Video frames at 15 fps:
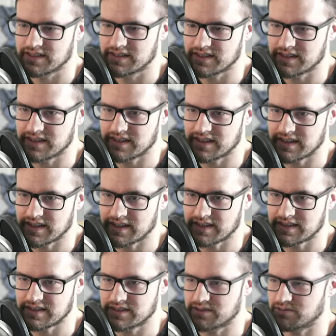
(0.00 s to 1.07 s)

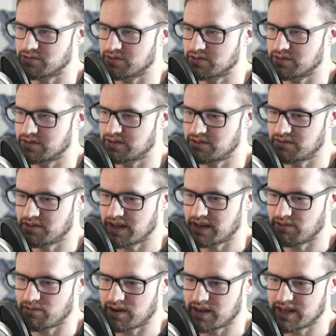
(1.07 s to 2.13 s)
and we'll do that
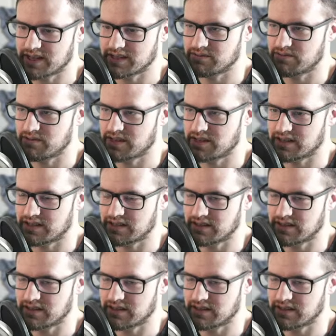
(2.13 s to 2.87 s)
white as well.